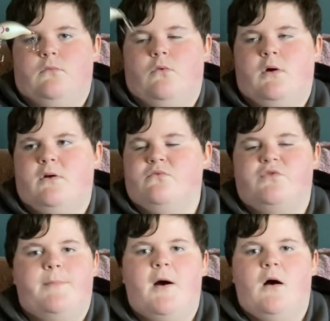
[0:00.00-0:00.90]
or
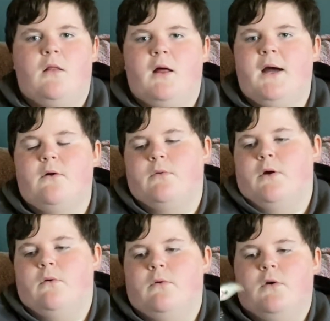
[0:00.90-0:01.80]
Rapala. I don't
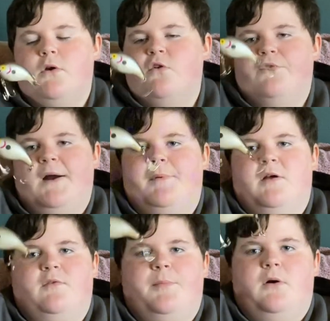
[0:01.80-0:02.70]
know. Rapala,
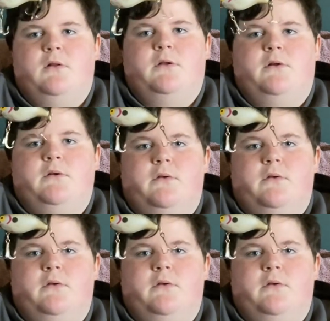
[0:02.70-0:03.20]
Rapala.